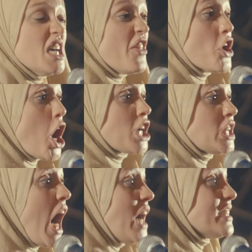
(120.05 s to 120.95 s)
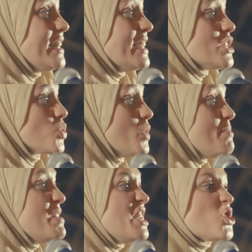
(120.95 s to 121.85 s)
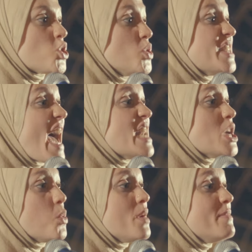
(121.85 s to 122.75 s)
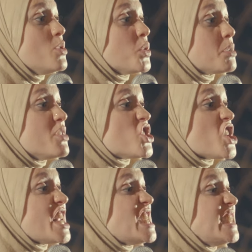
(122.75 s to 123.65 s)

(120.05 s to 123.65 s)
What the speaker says: There are Congolese women and Sudanese women with machete